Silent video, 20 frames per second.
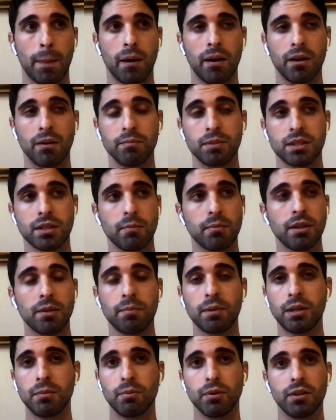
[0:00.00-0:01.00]
Um, some of the
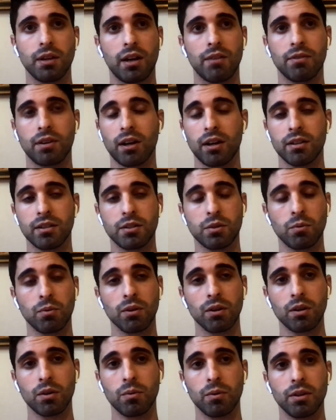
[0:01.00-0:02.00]
people that I've gotten to
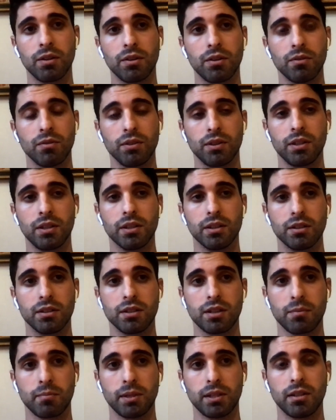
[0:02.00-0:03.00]
work with over the
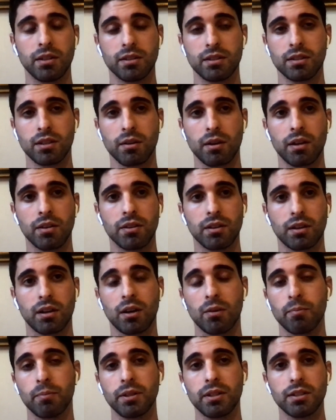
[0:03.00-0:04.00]
years, I mean, in some in the
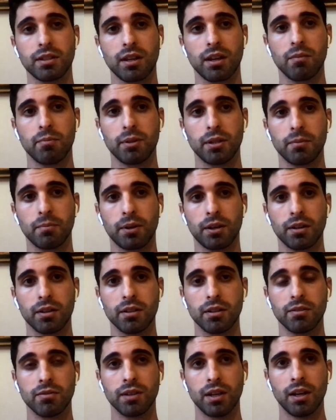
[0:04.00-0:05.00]
companies that I've been a part
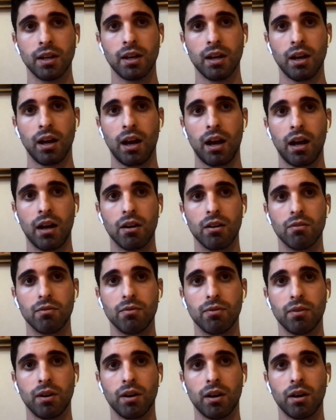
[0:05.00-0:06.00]
of,
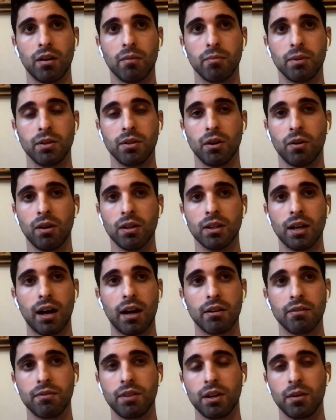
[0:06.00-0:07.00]
have um, you know a
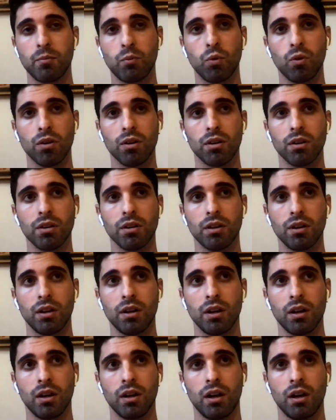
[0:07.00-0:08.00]
lot of them were
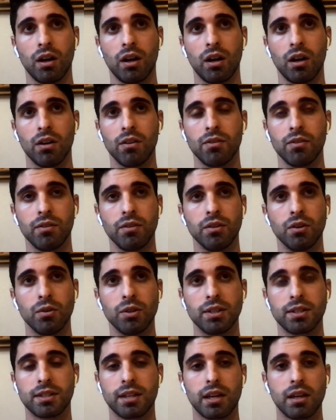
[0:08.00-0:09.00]
uh, you know
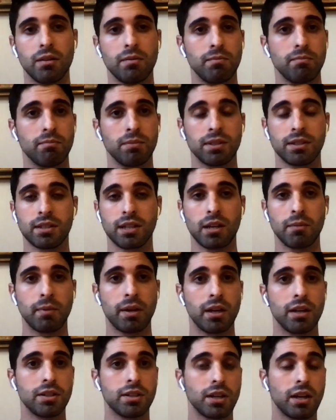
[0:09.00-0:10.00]
the same same
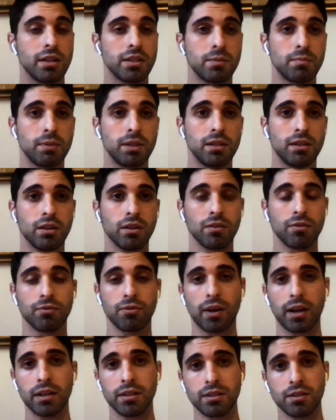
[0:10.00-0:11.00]
age as me. They're
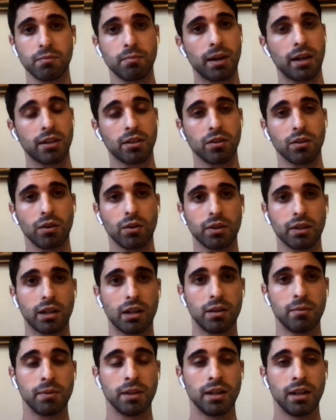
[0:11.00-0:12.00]
friends of mine growing
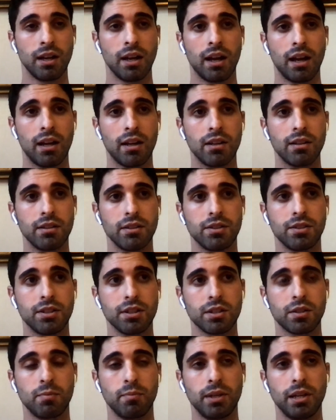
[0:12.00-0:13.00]
up, and
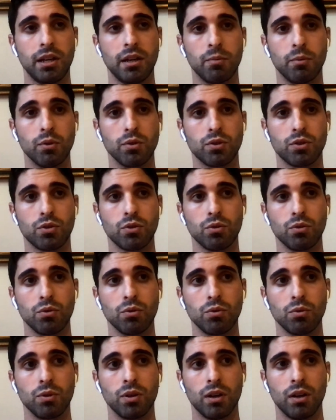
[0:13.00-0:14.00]
just to be able
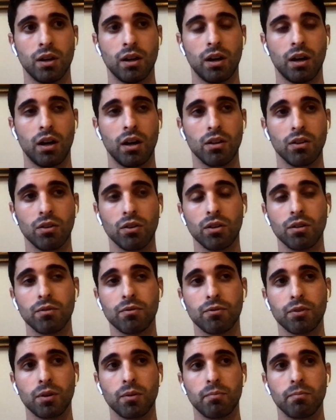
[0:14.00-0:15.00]
to uh, learn
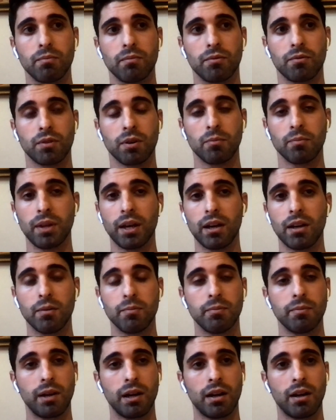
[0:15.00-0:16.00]
from from
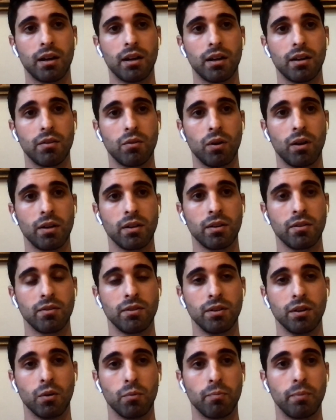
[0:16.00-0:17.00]
them, uh,
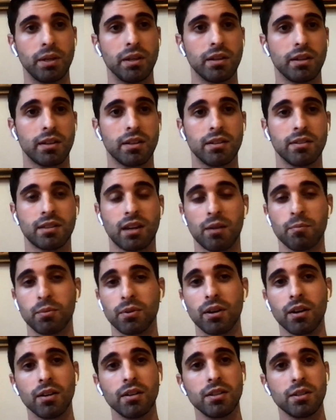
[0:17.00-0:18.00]
you know, being
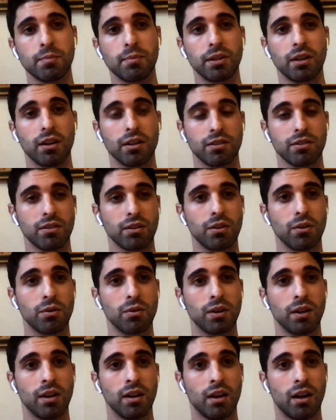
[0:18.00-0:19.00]
contemporaries, but
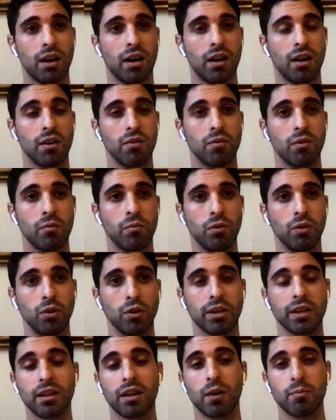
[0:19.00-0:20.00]
also uh,
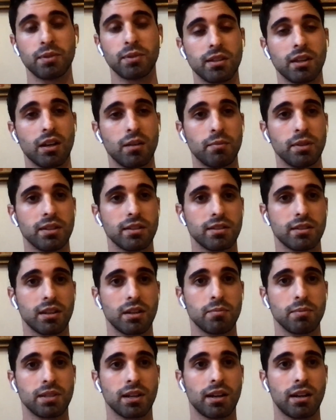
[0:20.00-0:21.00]
looking them at the
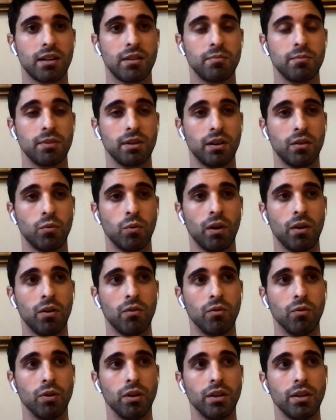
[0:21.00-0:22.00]
same time
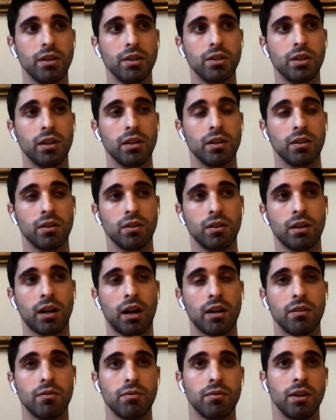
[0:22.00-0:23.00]
really
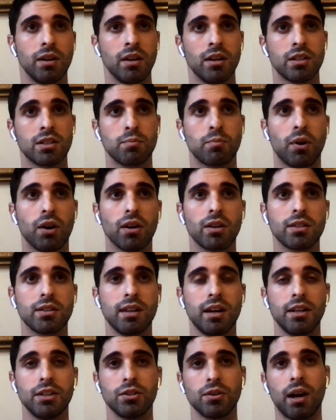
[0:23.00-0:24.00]
kind of sparked
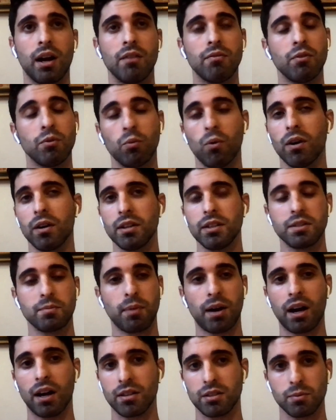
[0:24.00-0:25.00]
that drive of what is
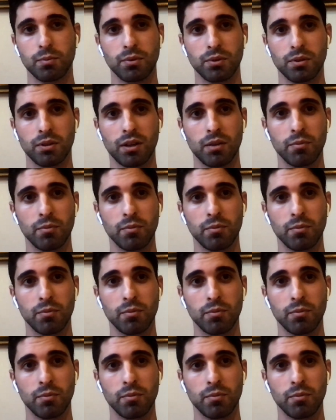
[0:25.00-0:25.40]
possible.